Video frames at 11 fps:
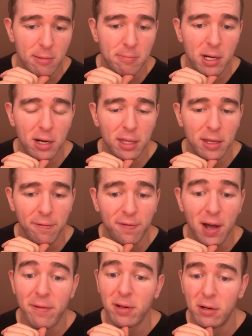Among the
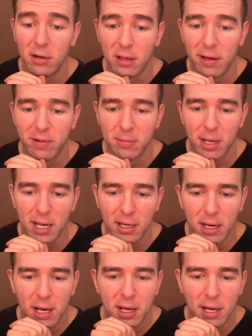511 men,